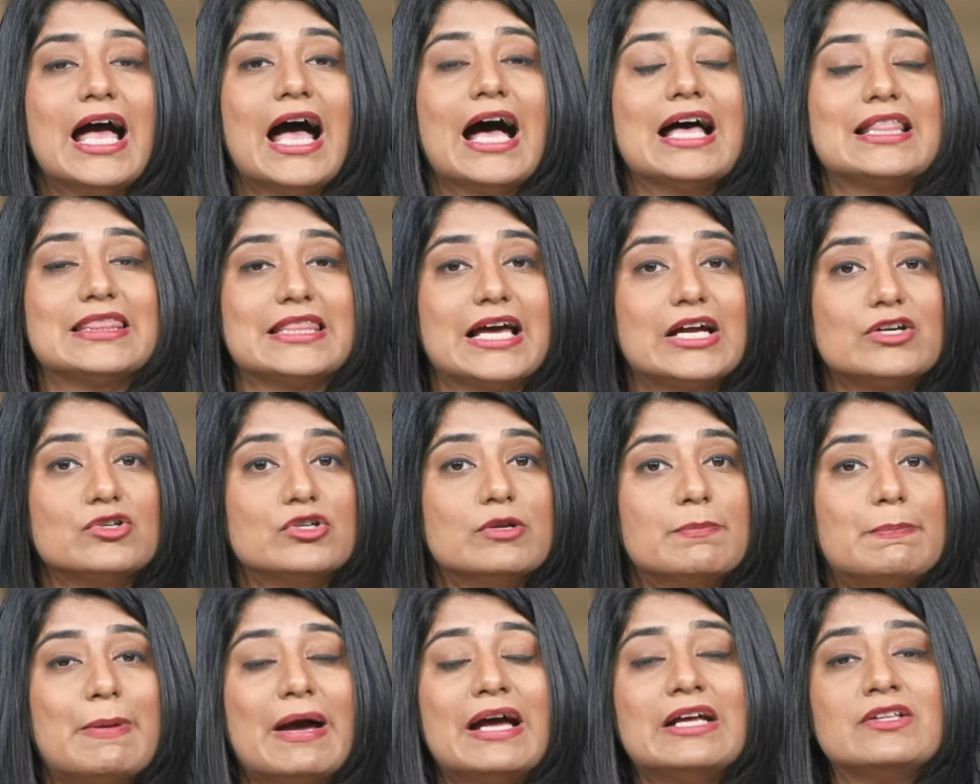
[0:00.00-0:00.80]
and that
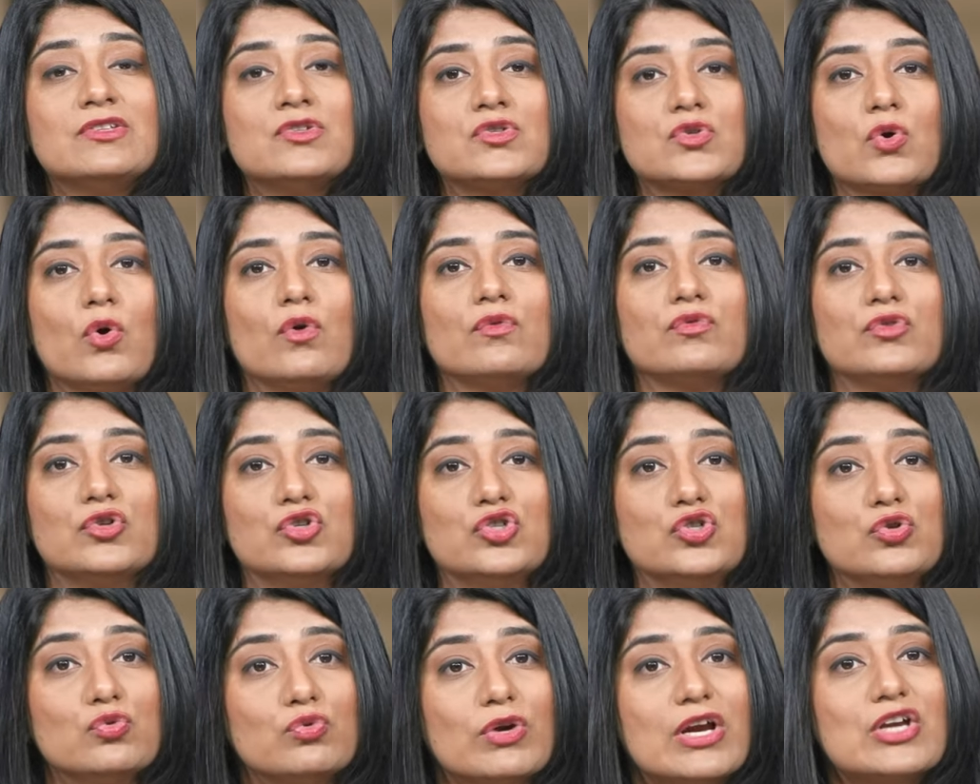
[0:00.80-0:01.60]
depends on the
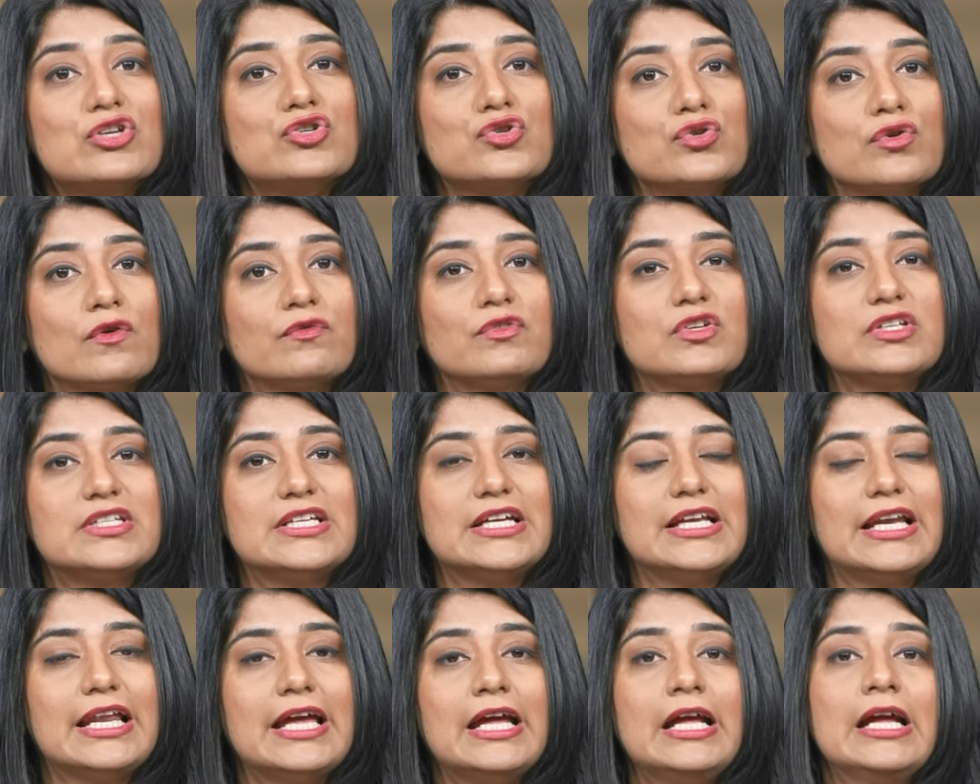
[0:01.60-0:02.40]
duration of the
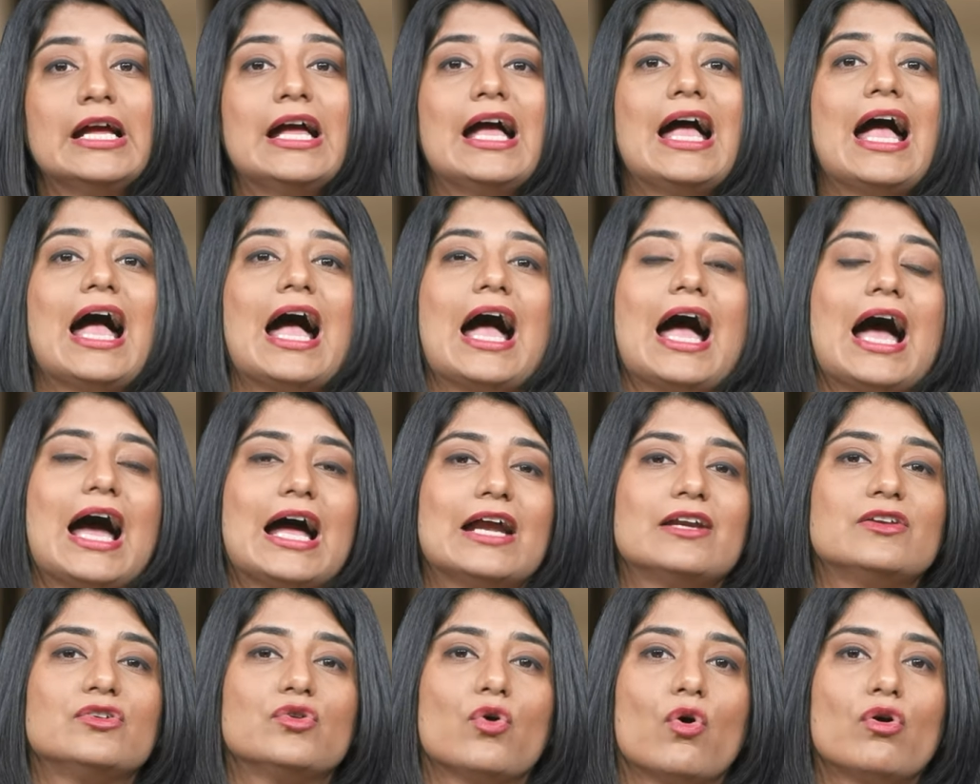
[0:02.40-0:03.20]
delay
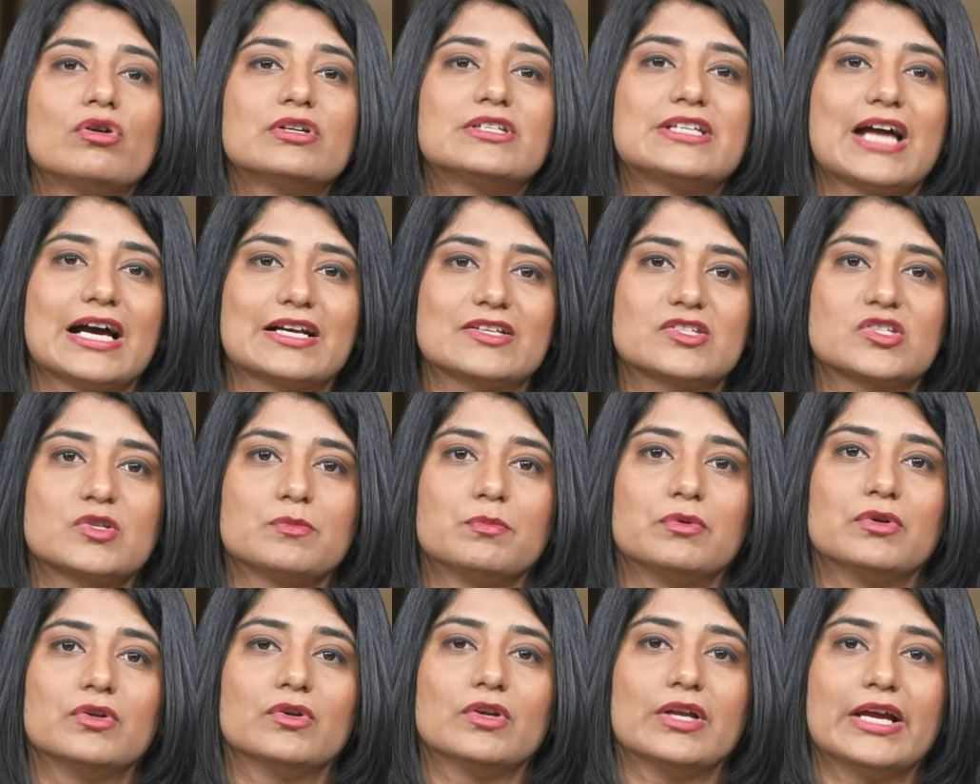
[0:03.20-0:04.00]
and your
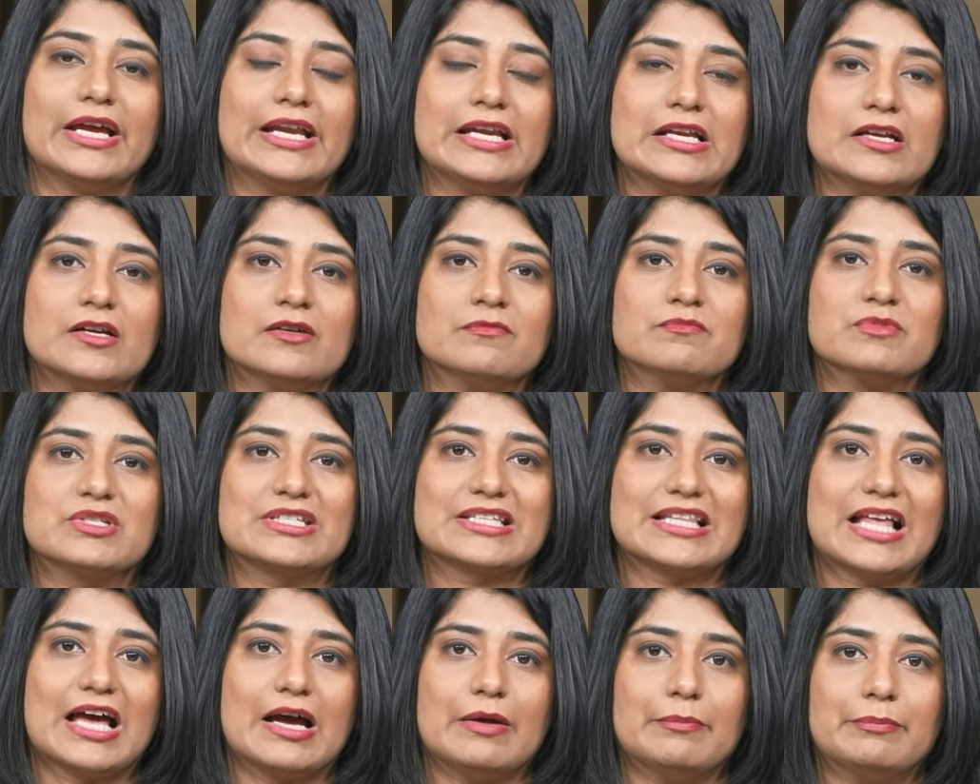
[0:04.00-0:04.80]
taxable income
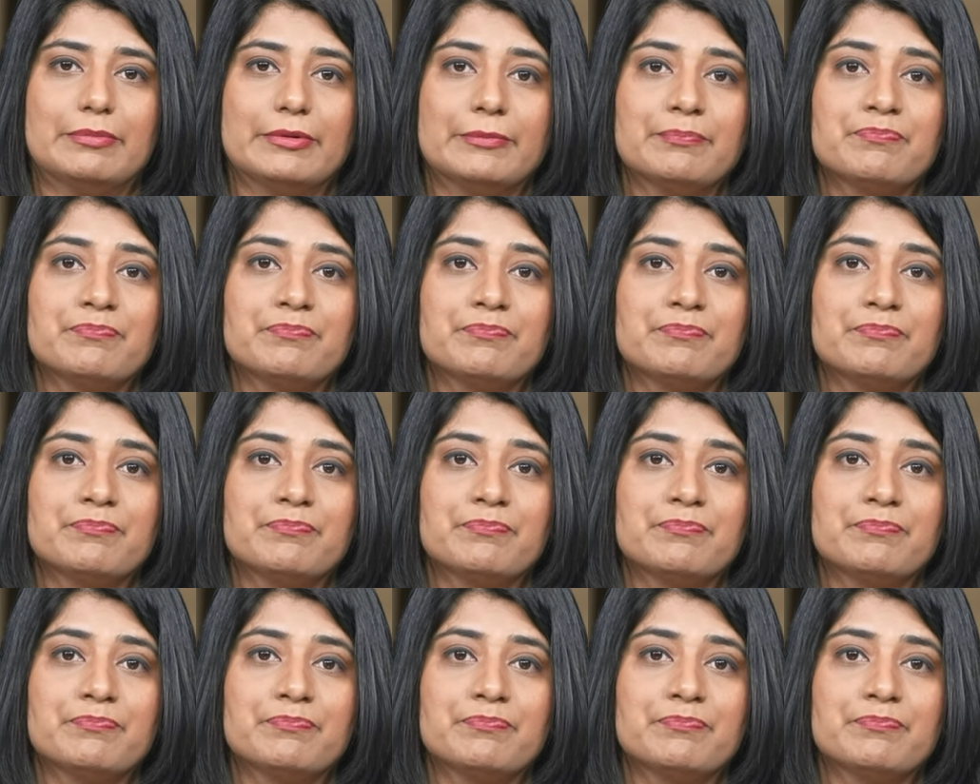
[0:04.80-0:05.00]
slab.